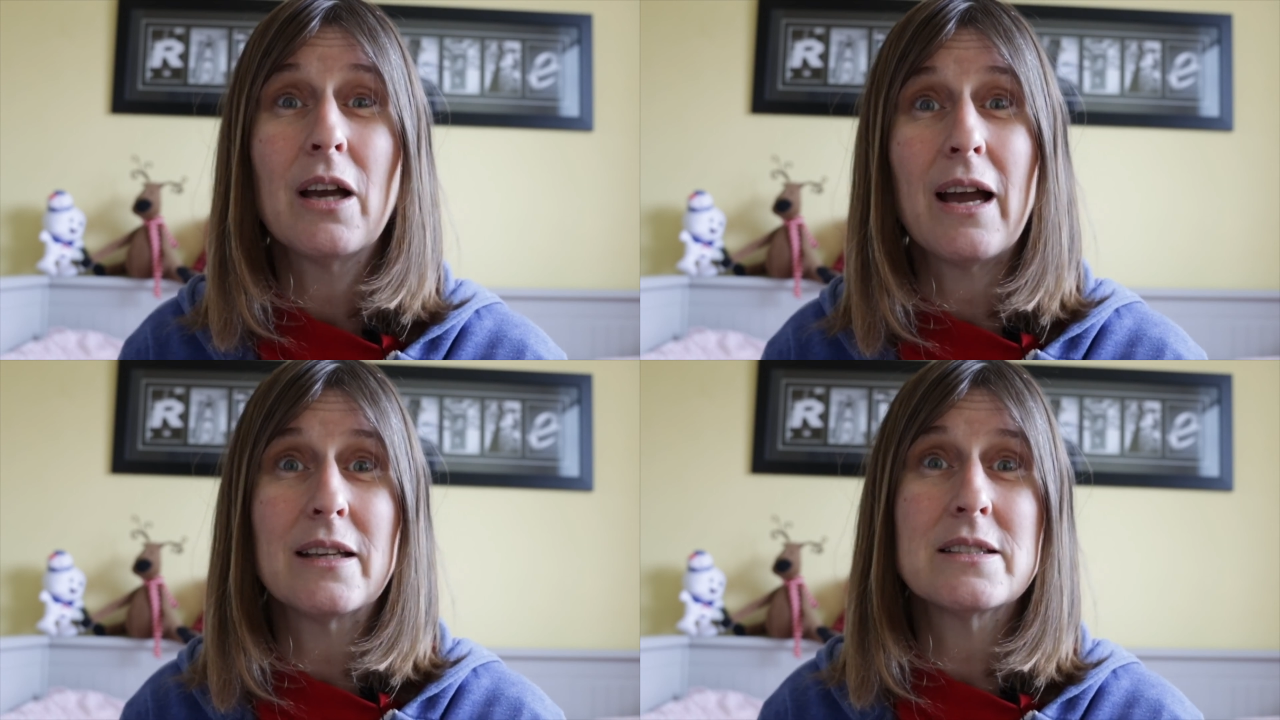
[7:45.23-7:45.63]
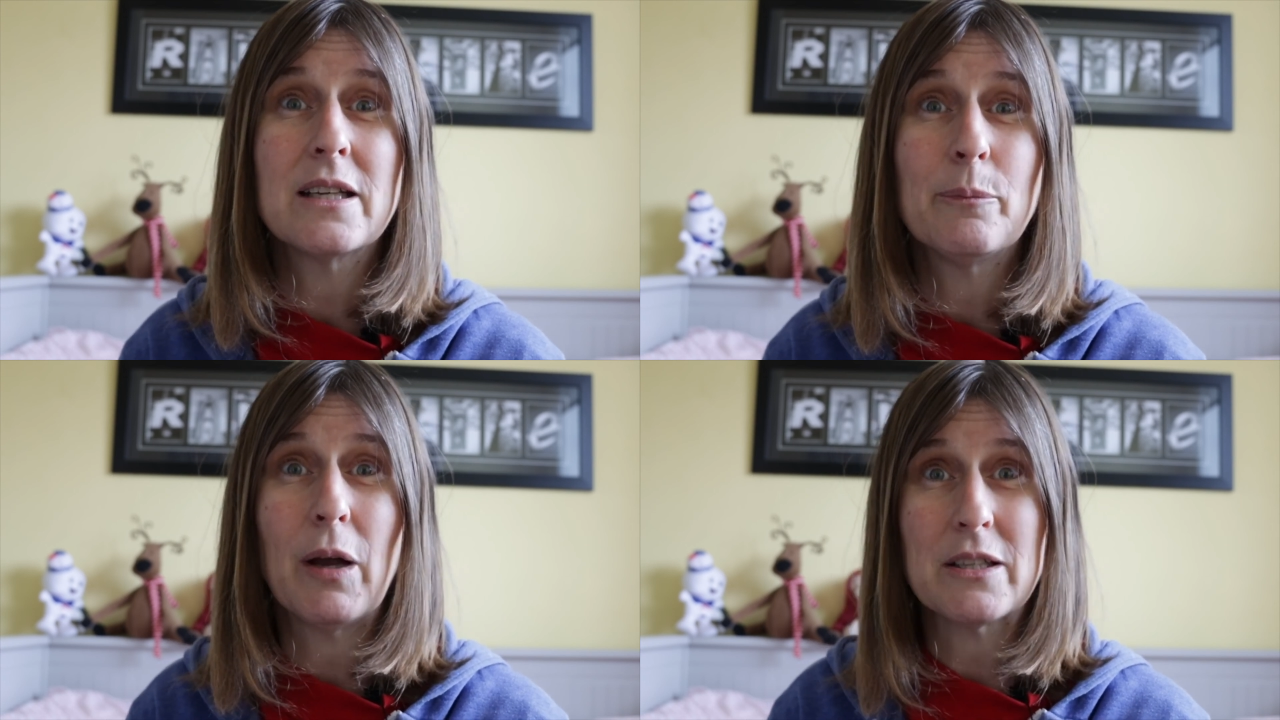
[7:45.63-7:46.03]
And
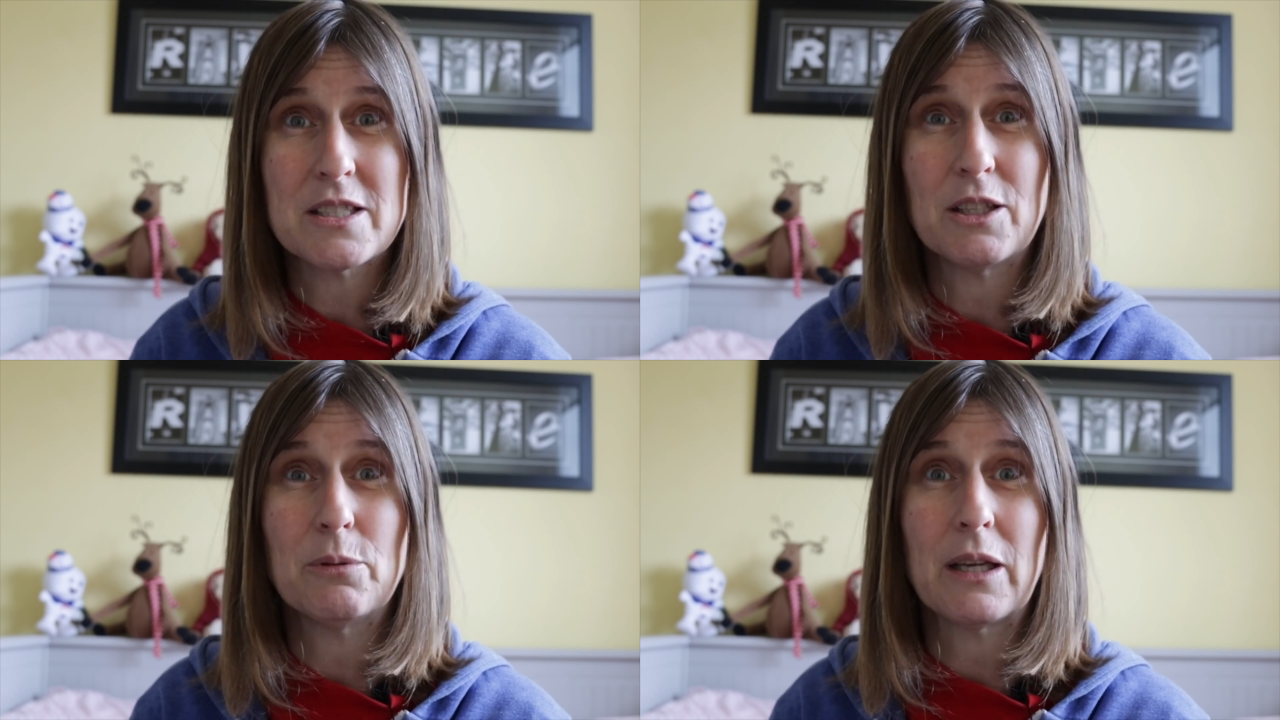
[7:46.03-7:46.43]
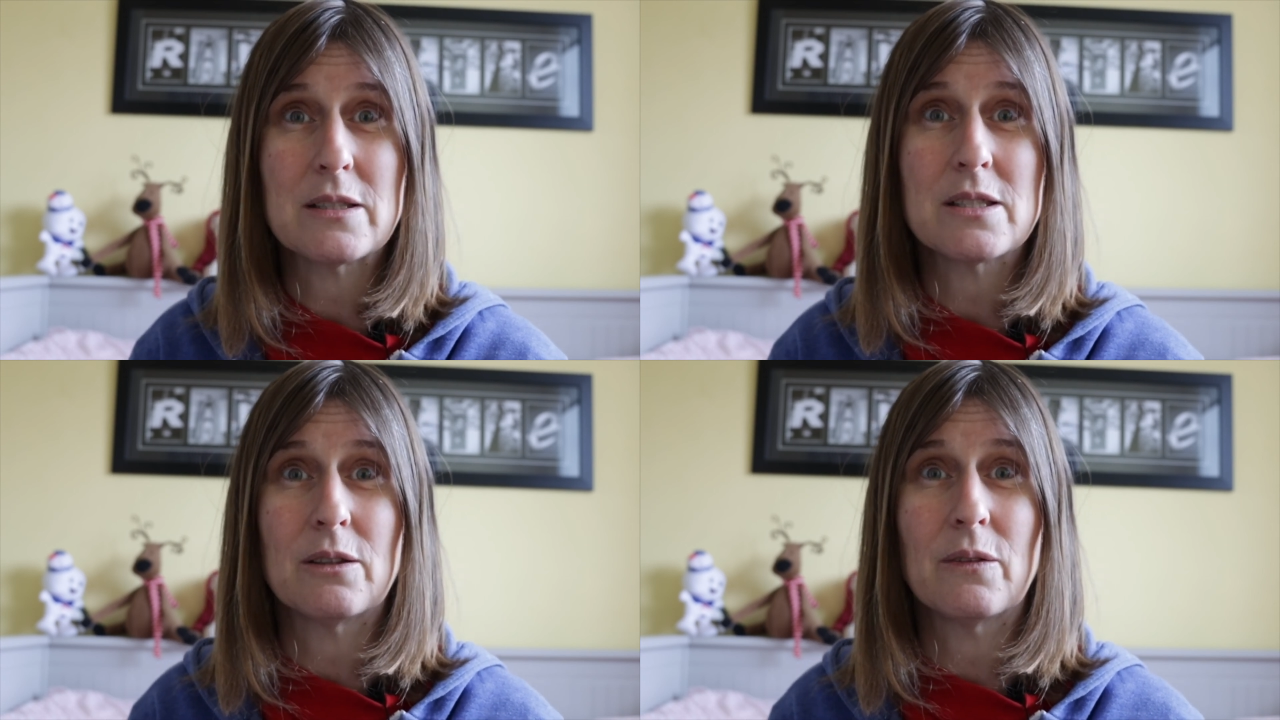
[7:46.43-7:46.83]
I'll see you again
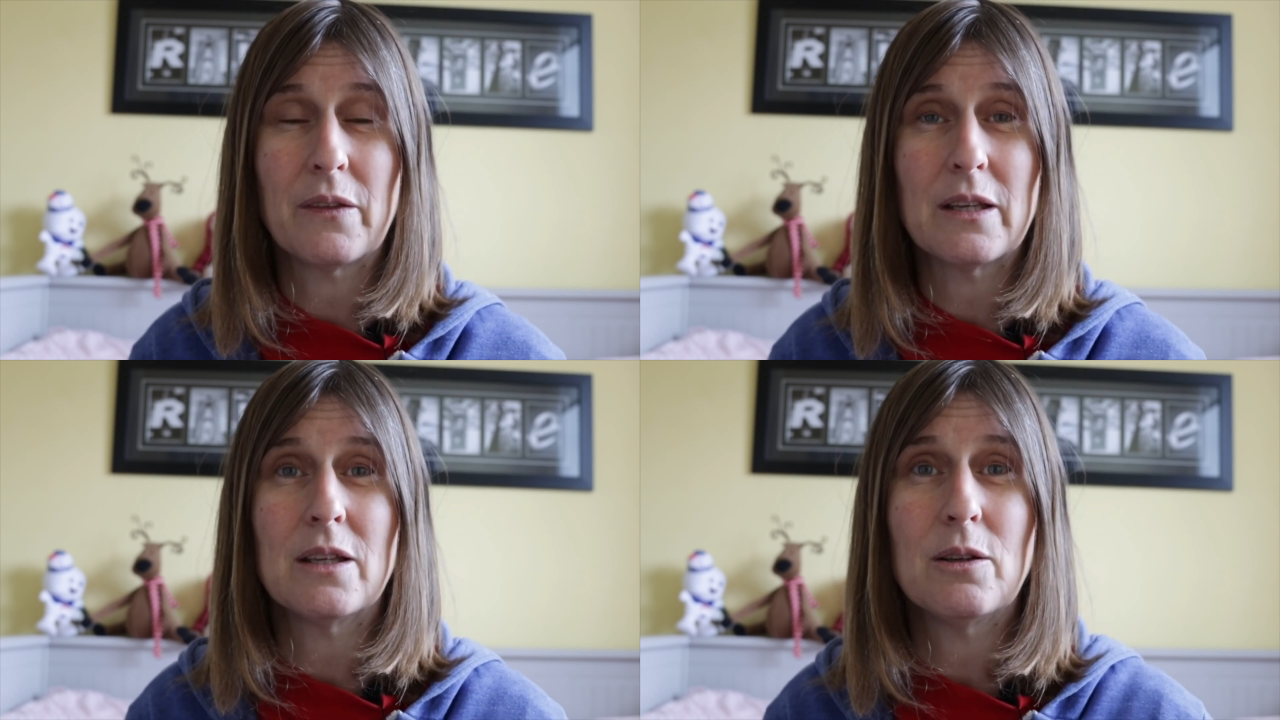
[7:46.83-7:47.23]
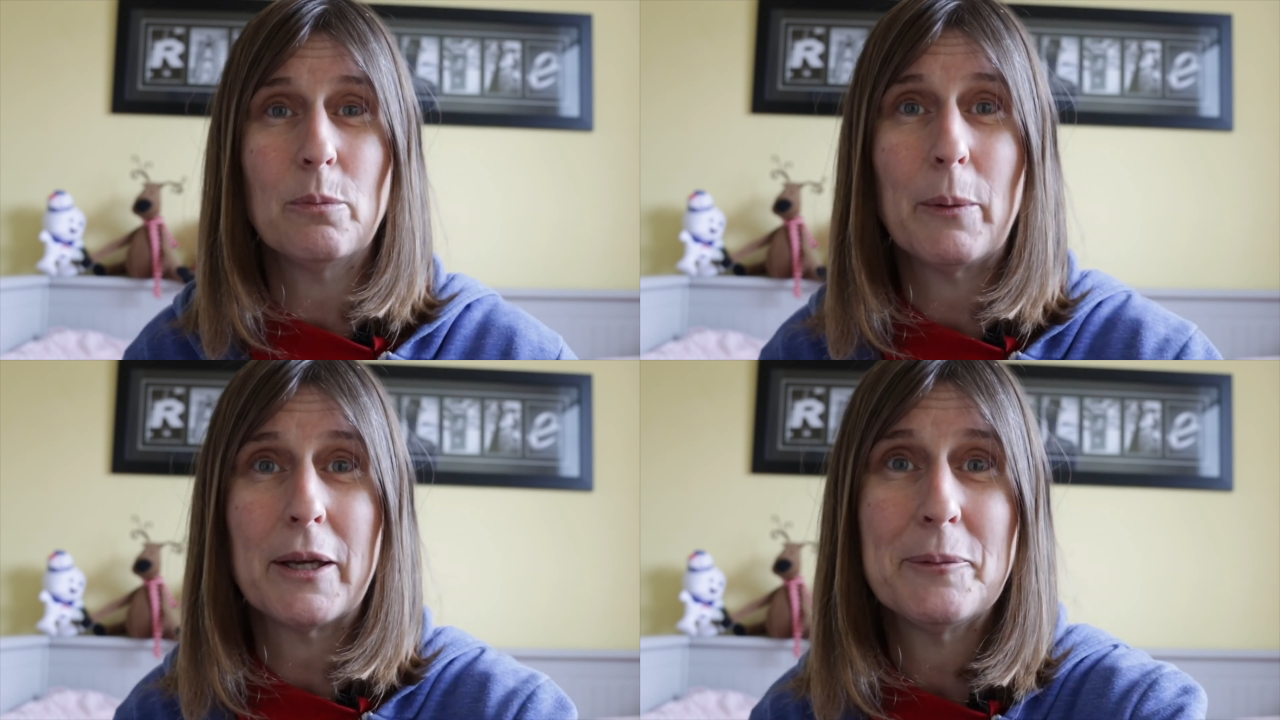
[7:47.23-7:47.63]
soon. Thank you.
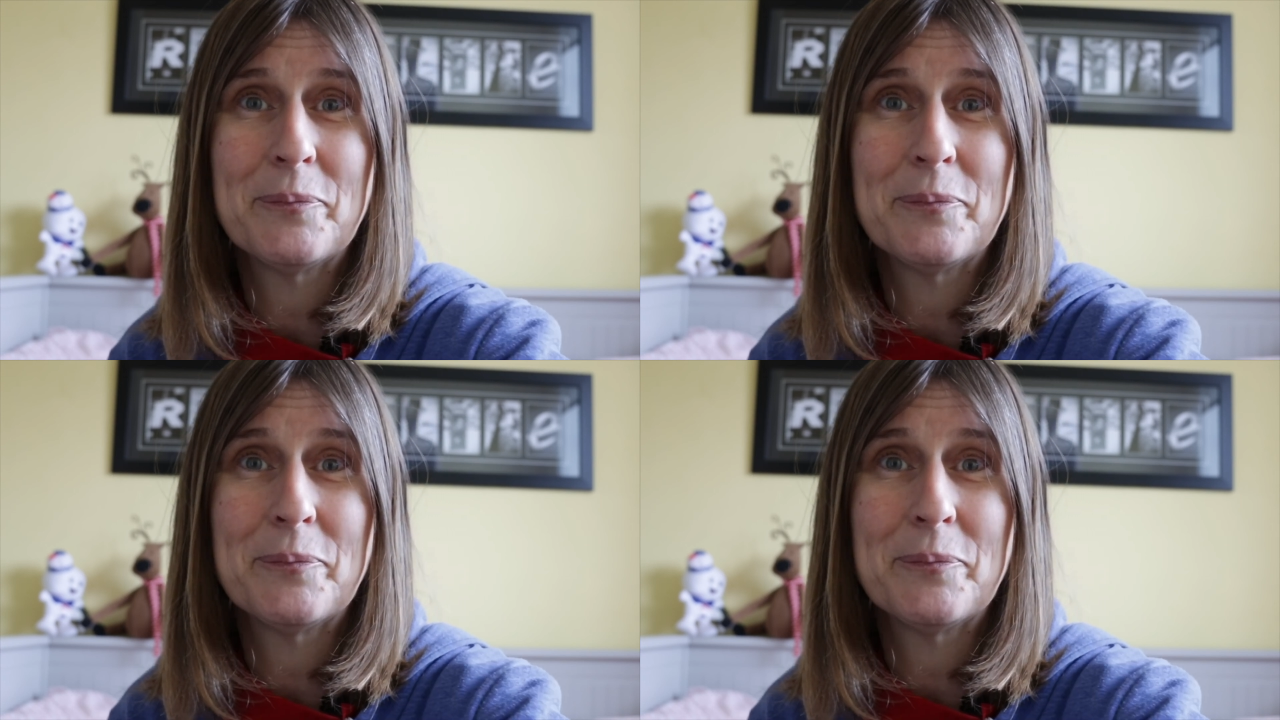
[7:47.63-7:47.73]
Bye bye.